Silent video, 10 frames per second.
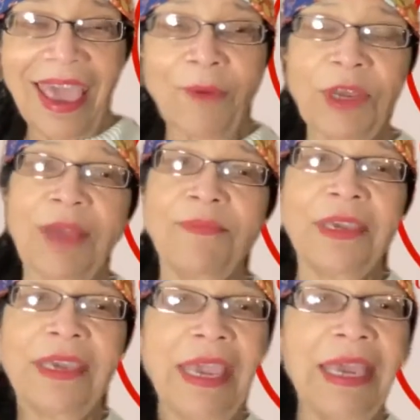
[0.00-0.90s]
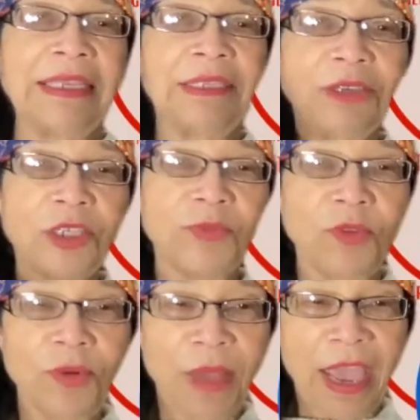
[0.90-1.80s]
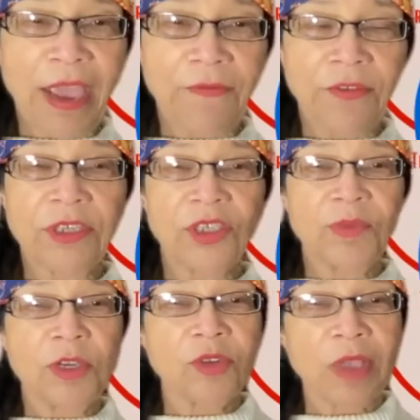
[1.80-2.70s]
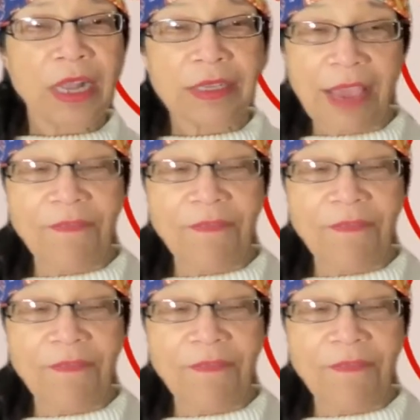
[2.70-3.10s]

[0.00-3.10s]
And when I began to explore my African spirituality,